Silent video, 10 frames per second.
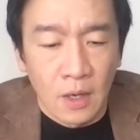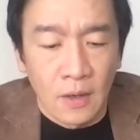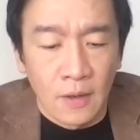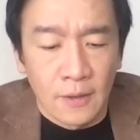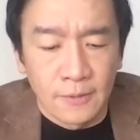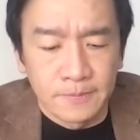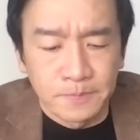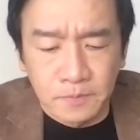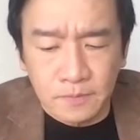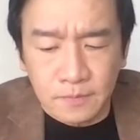
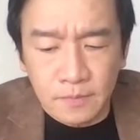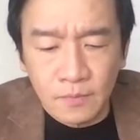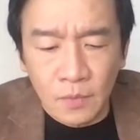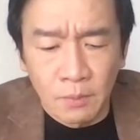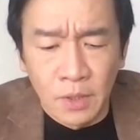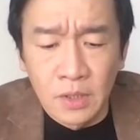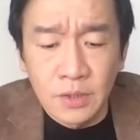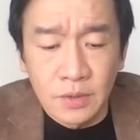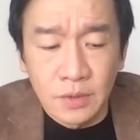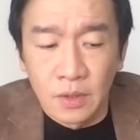Um,
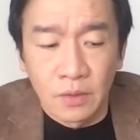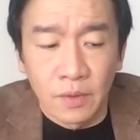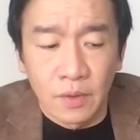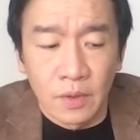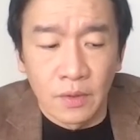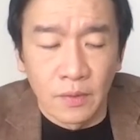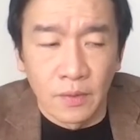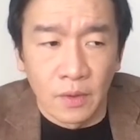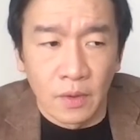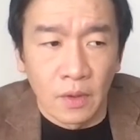because, you there,
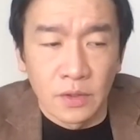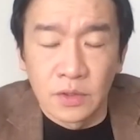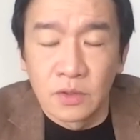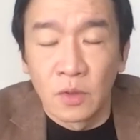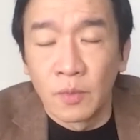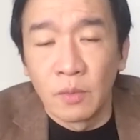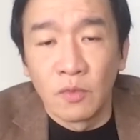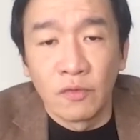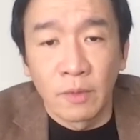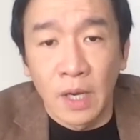there are so many
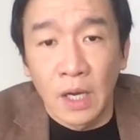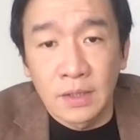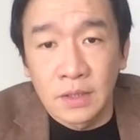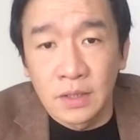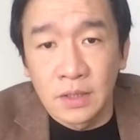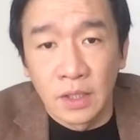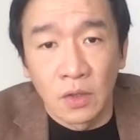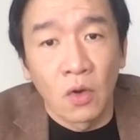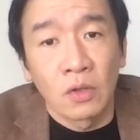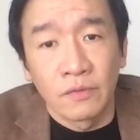moving parts in
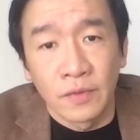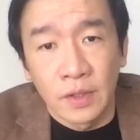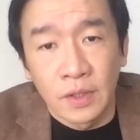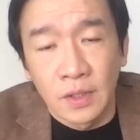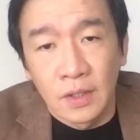all of it.